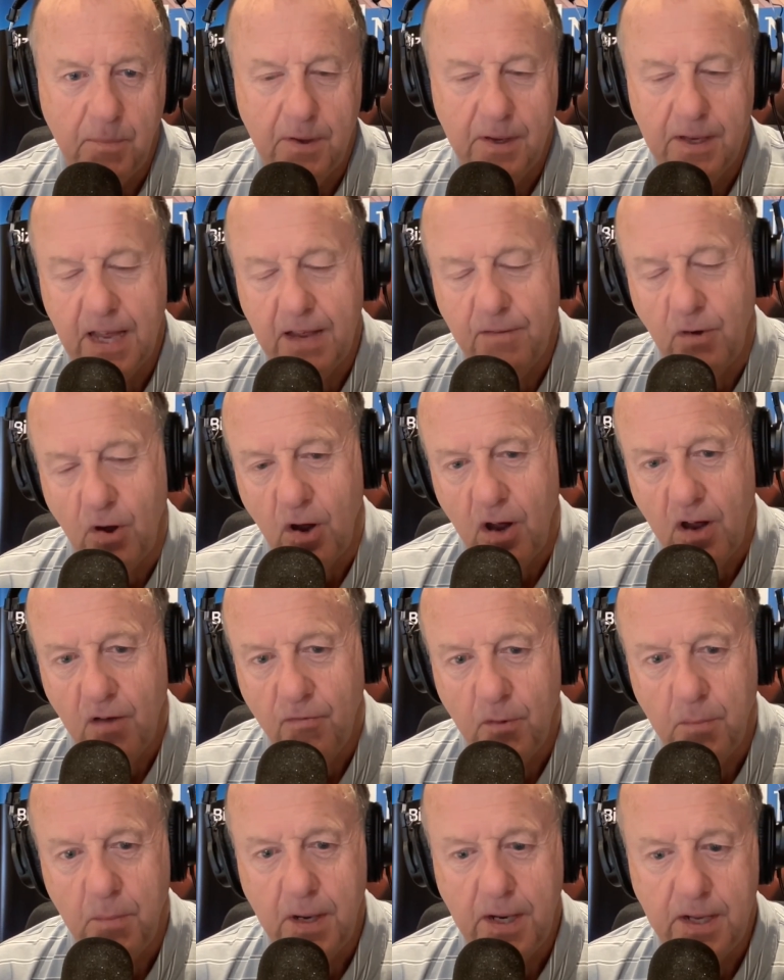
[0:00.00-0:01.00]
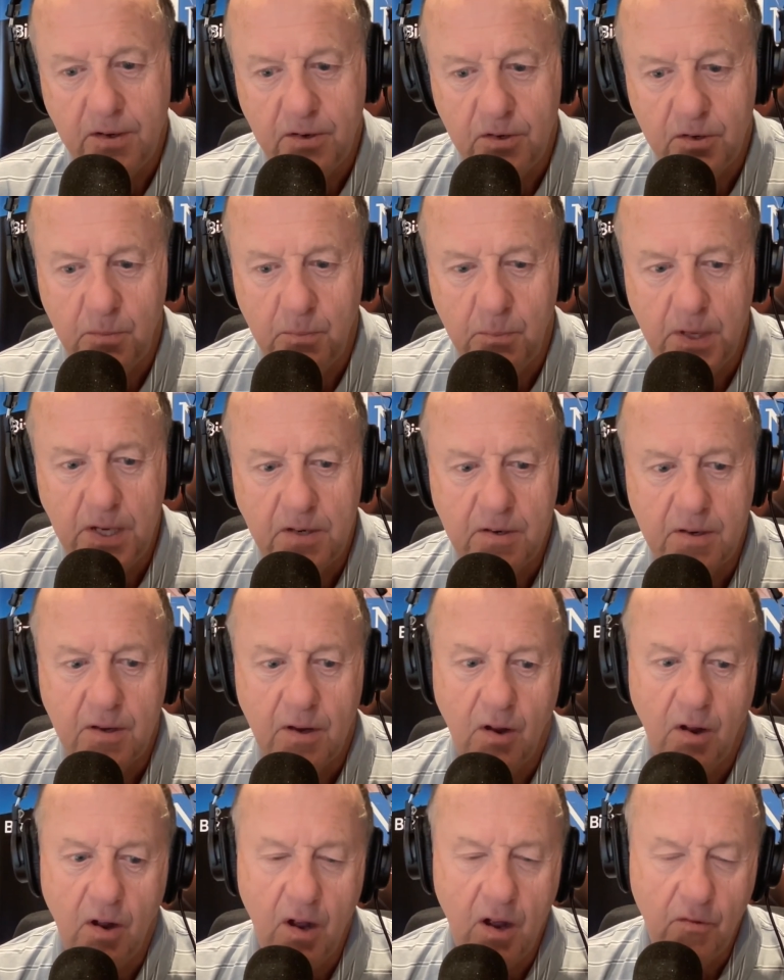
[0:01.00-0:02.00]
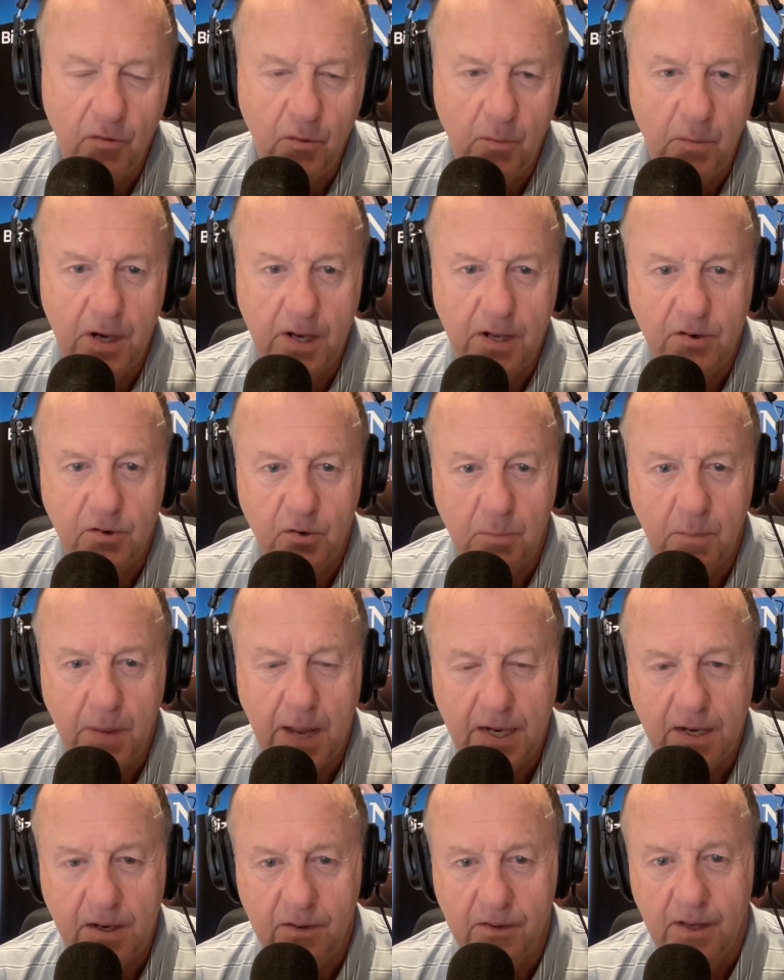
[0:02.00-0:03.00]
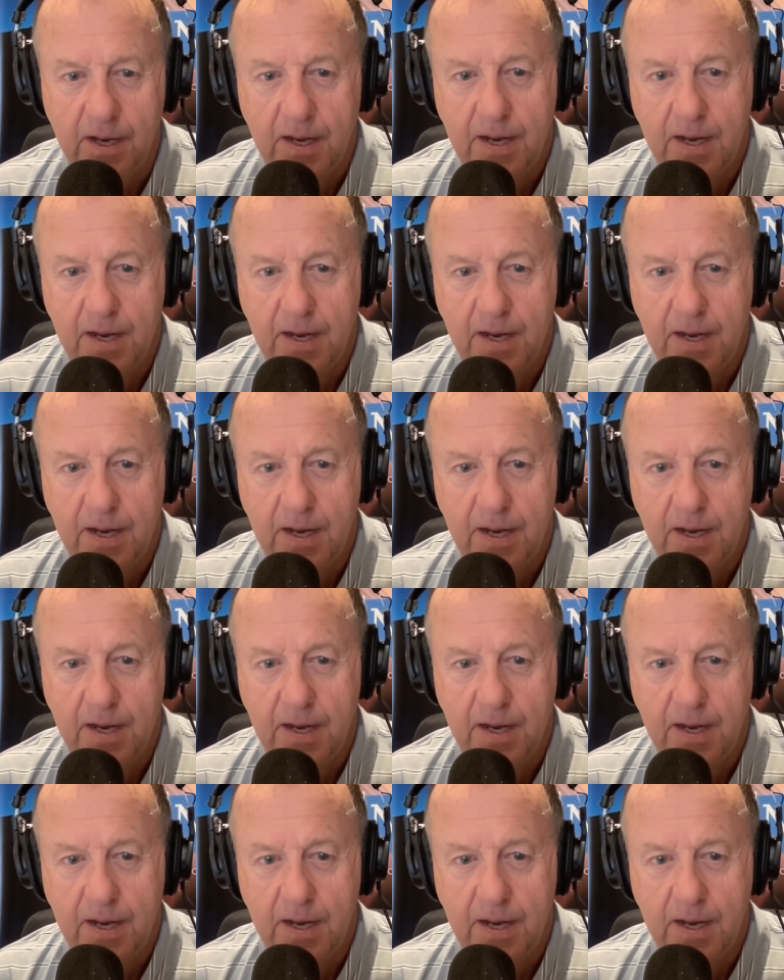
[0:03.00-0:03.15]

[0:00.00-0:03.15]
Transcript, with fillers: gave half a million to Piet, half a million to Magnus,